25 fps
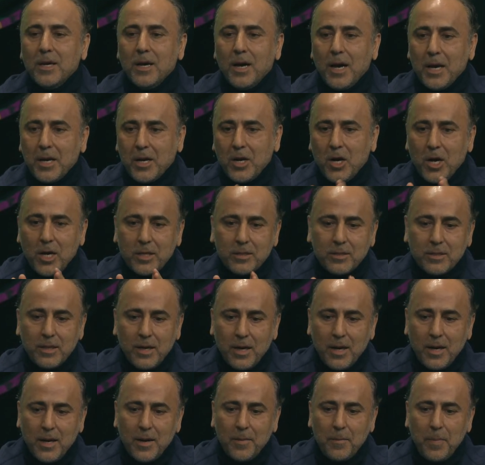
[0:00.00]
I got
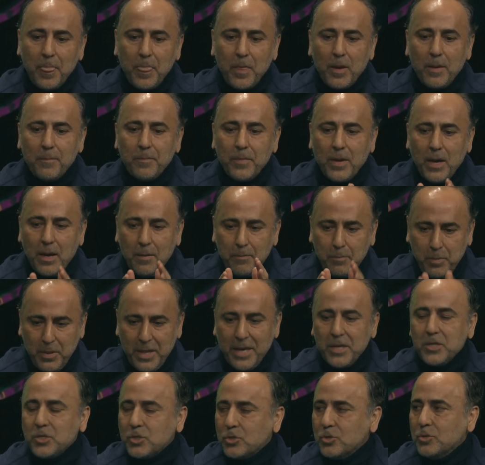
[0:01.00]
um, a
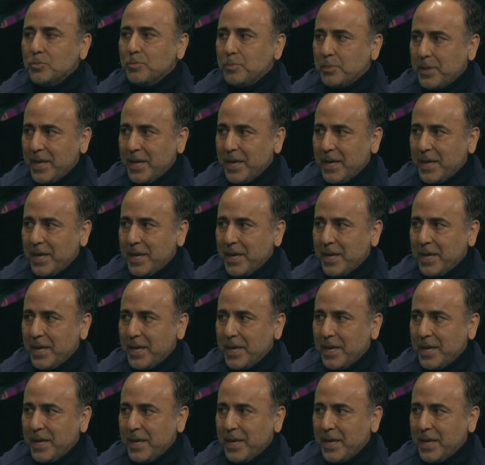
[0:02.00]
place to